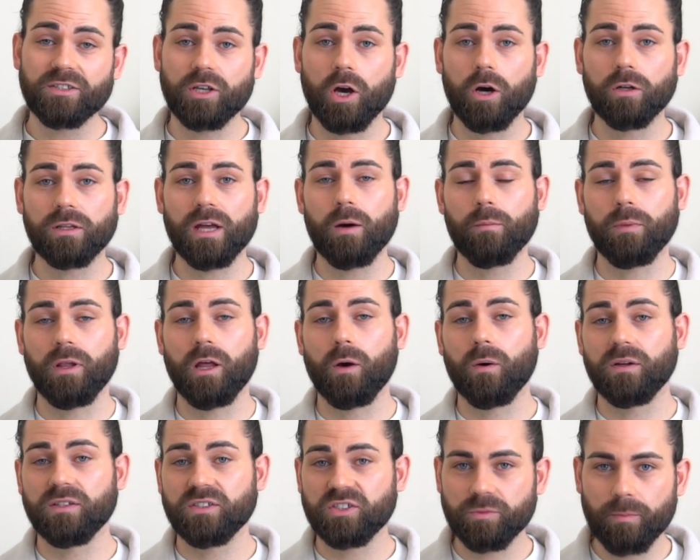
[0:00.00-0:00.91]
go down below
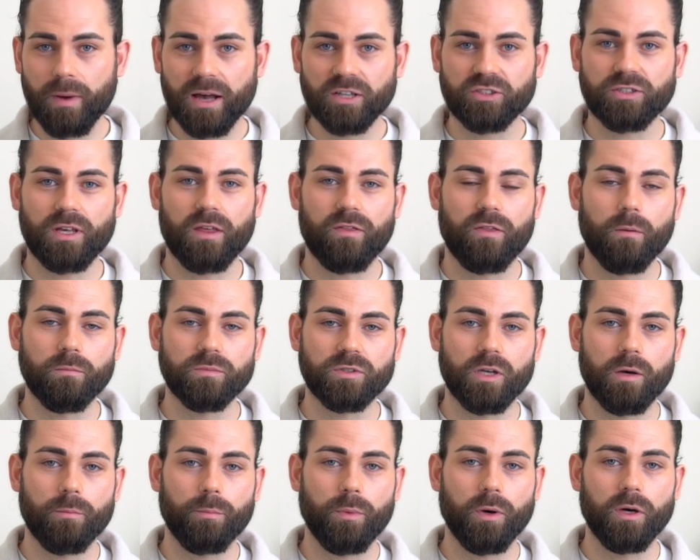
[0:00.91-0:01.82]
and smash that thumbs
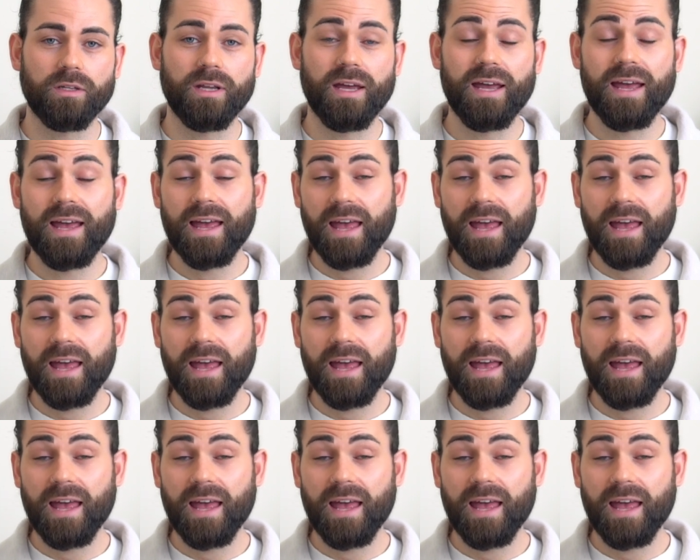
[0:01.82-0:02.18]
up button.